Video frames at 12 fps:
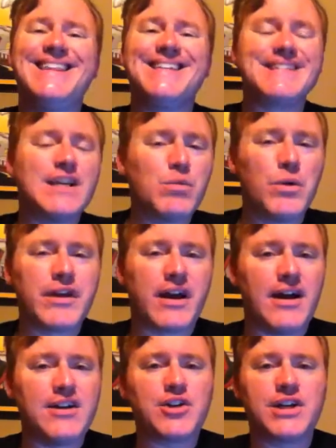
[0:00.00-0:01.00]
The sequel, The
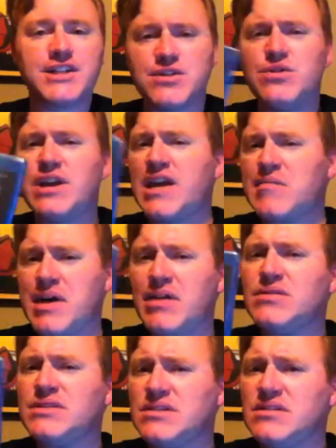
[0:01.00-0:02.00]
Conjuring 2, came
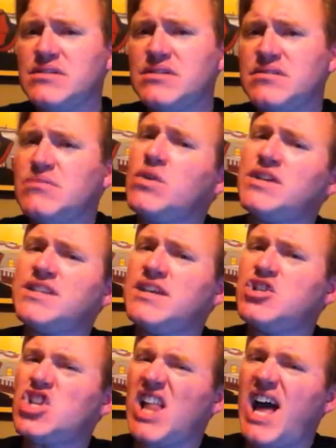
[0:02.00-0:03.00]
out, I want to
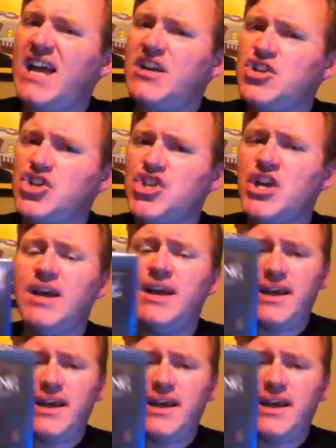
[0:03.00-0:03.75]
say July-ish,